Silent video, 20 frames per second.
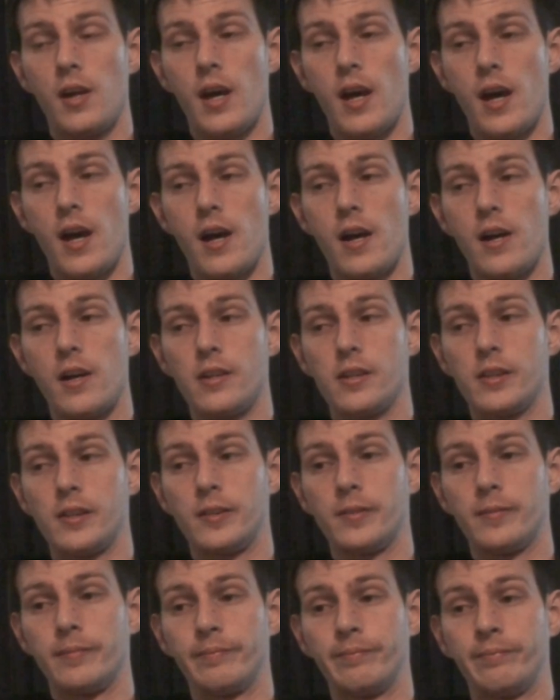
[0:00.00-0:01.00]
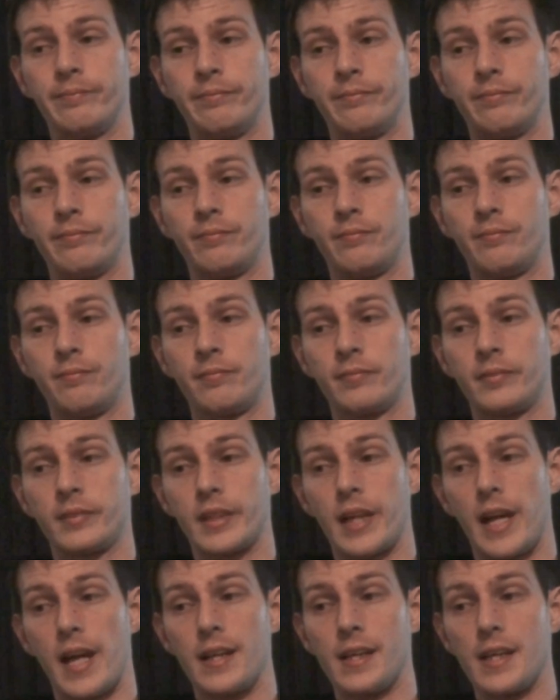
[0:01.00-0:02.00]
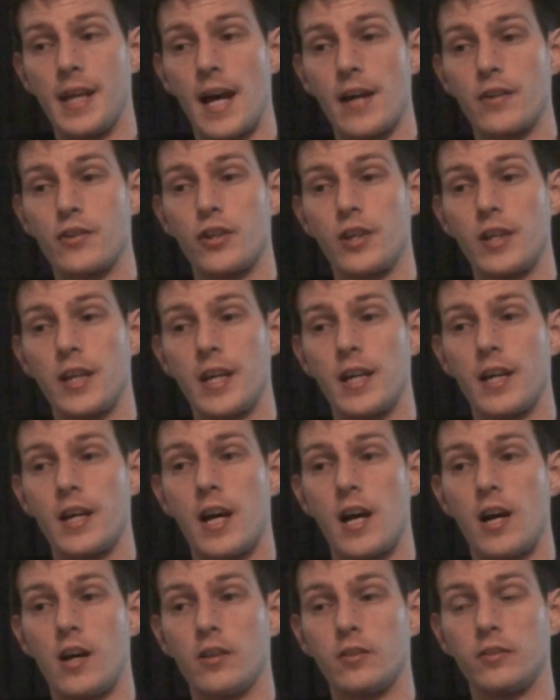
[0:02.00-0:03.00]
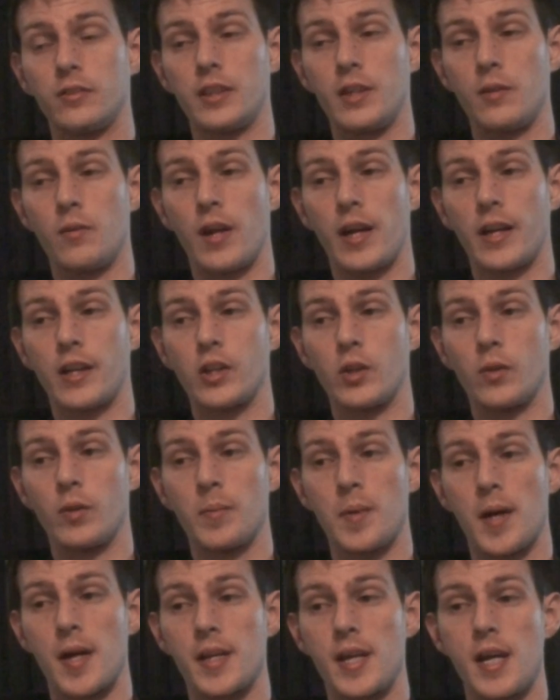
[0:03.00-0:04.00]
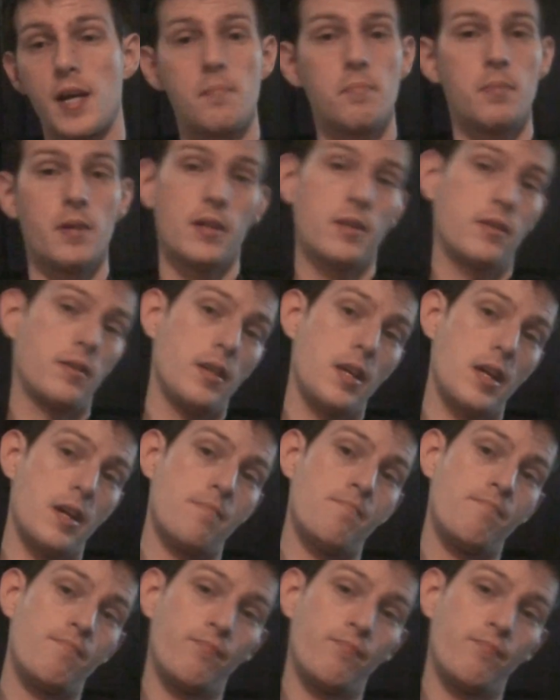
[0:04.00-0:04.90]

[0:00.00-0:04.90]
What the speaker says: And the outro, yeah, I'll see what I can do about that. But yeah.